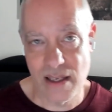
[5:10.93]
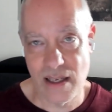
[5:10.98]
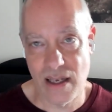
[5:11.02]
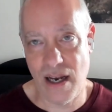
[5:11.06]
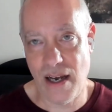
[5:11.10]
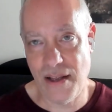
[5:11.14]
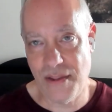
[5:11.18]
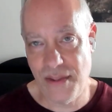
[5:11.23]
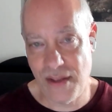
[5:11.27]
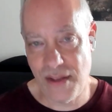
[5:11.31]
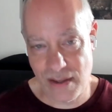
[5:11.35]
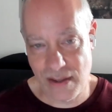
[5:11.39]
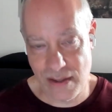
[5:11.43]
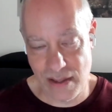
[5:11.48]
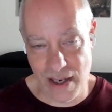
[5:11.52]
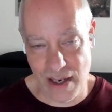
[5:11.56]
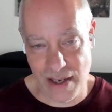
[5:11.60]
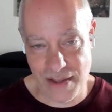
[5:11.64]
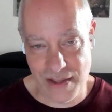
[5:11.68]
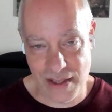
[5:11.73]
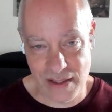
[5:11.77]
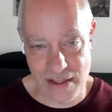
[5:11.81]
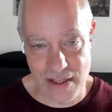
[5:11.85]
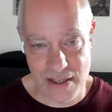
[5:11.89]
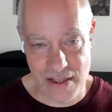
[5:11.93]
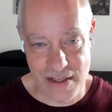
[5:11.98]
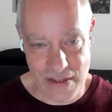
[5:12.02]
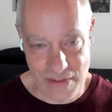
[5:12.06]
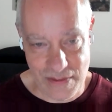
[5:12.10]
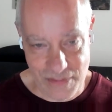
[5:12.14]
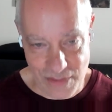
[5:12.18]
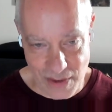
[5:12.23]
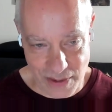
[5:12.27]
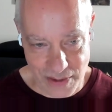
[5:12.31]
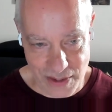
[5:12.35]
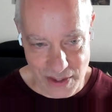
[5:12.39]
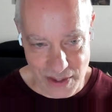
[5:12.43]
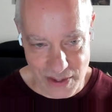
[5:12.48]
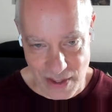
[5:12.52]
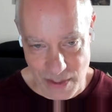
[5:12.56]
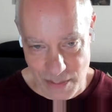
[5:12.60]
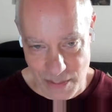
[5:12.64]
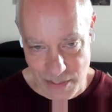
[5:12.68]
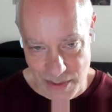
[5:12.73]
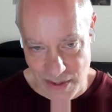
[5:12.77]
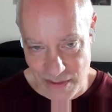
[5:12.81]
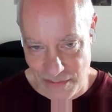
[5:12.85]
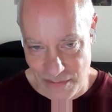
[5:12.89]
I think the default
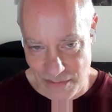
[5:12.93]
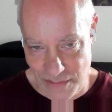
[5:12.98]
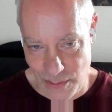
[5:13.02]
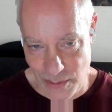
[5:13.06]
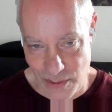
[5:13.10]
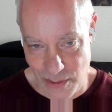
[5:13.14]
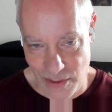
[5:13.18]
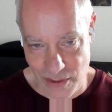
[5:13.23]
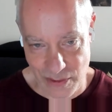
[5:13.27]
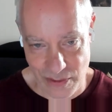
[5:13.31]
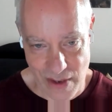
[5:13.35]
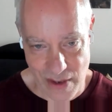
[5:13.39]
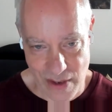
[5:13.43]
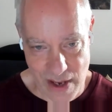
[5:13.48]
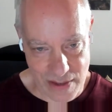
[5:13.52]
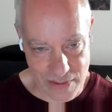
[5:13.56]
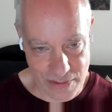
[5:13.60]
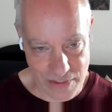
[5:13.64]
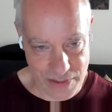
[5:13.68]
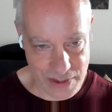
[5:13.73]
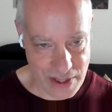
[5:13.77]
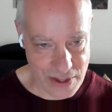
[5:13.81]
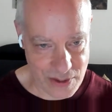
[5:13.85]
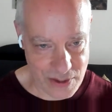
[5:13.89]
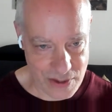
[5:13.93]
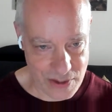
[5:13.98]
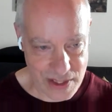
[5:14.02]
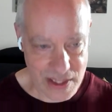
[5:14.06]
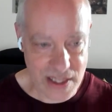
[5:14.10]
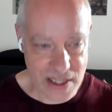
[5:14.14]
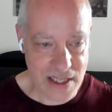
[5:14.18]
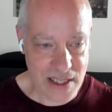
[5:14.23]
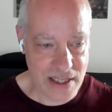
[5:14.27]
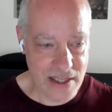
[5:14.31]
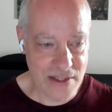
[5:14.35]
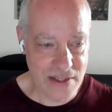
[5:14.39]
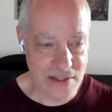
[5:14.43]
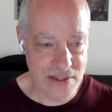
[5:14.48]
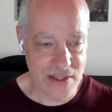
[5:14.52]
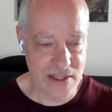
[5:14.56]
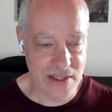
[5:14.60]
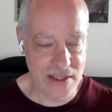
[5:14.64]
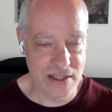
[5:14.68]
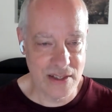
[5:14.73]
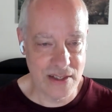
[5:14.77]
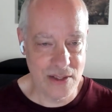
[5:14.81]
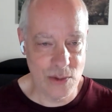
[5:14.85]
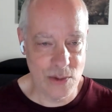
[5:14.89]
assumption for a lot of leaders is
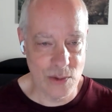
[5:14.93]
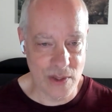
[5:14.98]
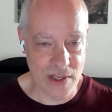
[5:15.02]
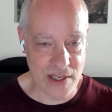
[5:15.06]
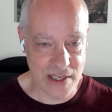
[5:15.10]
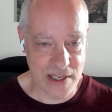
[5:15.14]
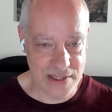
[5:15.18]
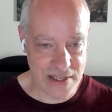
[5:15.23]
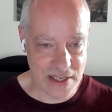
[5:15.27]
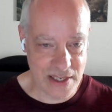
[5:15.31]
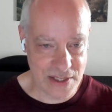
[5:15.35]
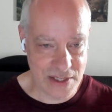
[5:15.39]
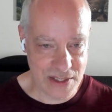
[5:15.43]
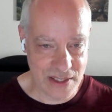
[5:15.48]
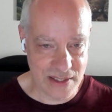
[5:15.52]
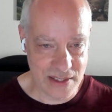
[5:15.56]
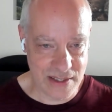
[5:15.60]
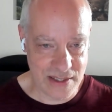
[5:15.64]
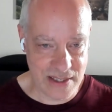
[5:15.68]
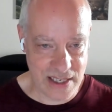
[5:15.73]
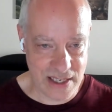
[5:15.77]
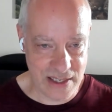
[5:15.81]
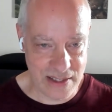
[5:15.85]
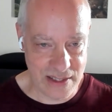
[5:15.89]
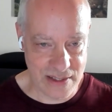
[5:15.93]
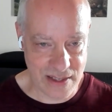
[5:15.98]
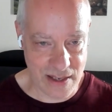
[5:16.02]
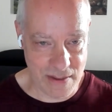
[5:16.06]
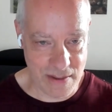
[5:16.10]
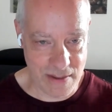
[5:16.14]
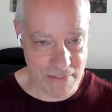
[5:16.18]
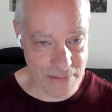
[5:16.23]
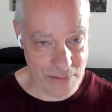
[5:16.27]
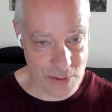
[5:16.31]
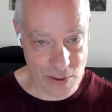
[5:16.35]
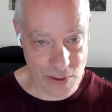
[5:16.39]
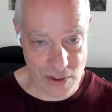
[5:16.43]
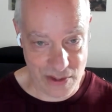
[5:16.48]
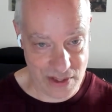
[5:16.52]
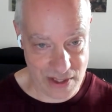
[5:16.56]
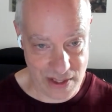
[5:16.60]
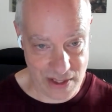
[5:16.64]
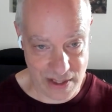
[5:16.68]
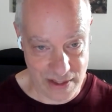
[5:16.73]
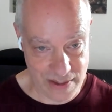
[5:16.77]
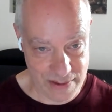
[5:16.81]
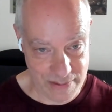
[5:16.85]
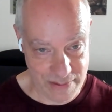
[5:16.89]
the organization's needs come
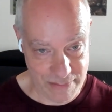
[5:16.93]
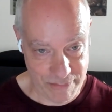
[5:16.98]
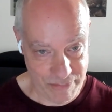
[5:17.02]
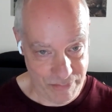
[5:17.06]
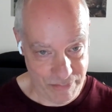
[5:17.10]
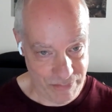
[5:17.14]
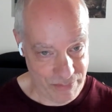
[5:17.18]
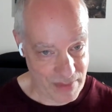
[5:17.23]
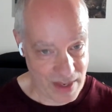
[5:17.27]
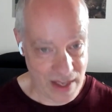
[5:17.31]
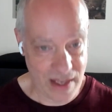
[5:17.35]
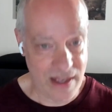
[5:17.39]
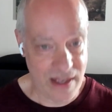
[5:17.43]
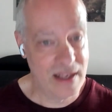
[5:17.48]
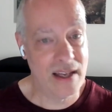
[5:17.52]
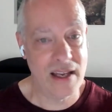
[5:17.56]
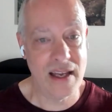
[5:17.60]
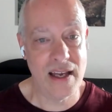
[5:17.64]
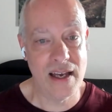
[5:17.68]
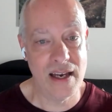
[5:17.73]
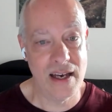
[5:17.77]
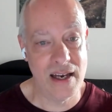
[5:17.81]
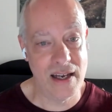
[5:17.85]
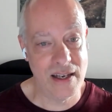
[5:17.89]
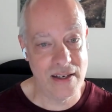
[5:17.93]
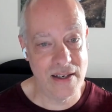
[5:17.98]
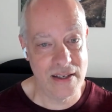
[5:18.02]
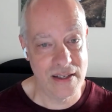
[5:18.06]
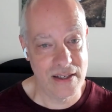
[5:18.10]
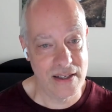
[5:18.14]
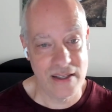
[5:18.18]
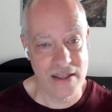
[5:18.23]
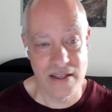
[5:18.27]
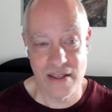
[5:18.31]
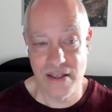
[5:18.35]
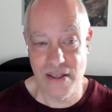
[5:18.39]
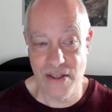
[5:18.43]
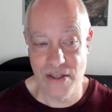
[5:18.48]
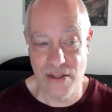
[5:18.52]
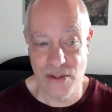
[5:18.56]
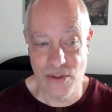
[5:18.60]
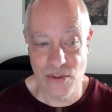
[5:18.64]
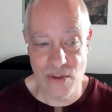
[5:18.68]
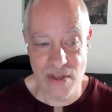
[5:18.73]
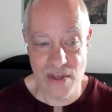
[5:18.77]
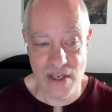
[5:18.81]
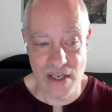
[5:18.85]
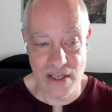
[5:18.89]
first, and
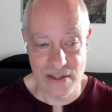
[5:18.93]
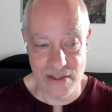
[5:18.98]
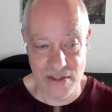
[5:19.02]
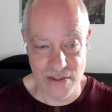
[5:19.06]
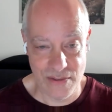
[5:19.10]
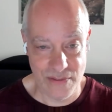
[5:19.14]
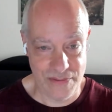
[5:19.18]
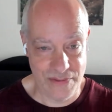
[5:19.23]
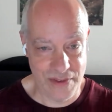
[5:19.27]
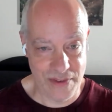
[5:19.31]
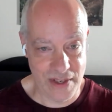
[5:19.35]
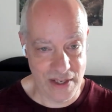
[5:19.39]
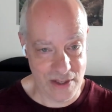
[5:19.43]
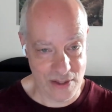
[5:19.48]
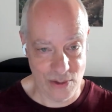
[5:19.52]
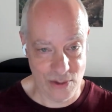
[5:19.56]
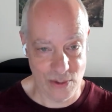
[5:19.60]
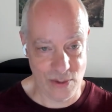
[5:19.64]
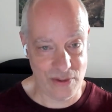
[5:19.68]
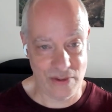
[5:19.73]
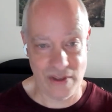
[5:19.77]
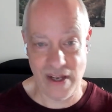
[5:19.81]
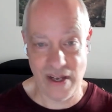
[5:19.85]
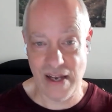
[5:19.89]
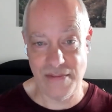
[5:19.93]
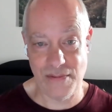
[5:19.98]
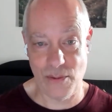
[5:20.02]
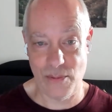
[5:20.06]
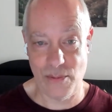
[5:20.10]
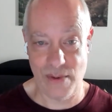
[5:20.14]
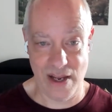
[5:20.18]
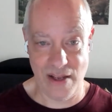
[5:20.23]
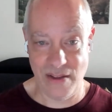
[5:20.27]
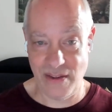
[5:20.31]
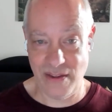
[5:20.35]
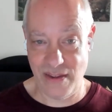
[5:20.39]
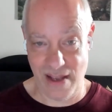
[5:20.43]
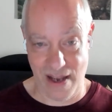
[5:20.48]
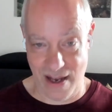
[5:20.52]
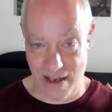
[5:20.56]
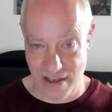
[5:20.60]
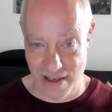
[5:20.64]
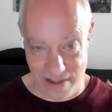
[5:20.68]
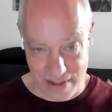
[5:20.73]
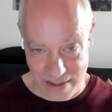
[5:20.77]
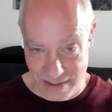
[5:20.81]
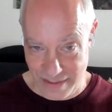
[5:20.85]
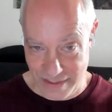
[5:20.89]
you need to fit your life around
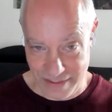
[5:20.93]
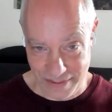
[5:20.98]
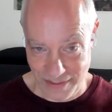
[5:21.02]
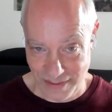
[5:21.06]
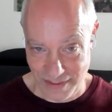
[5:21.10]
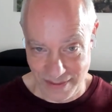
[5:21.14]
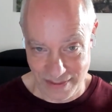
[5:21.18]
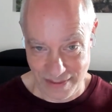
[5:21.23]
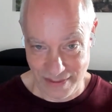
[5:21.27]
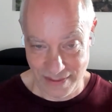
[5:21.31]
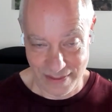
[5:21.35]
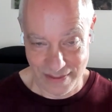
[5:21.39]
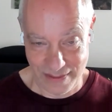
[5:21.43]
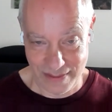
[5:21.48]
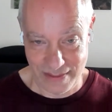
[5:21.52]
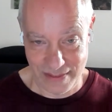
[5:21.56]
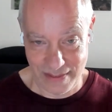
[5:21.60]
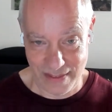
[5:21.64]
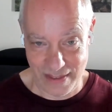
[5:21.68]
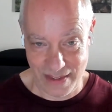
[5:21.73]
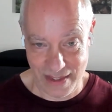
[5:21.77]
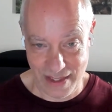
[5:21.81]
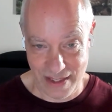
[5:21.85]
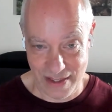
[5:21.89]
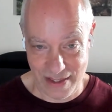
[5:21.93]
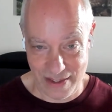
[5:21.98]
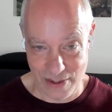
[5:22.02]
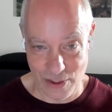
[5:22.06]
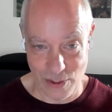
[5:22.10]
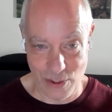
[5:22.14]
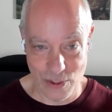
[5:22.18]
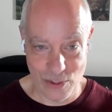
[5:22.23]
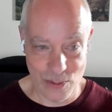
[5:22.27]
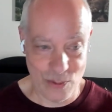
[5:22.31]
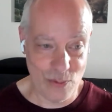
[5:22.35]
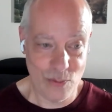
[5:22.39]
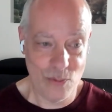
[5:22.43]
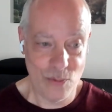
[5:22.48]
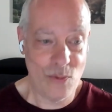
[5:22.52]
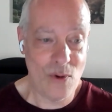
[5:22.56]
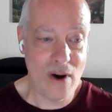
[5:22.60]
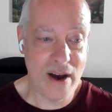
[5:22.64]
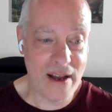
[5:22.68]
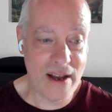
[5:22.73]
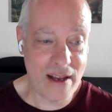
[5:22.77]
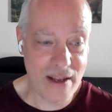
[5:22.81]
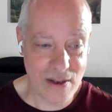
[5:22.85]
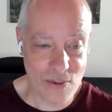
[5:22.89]
that. So
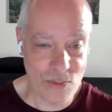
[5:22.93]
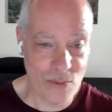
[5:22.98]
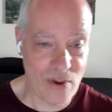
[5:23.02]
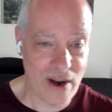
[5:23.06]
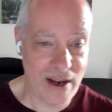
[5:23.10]
why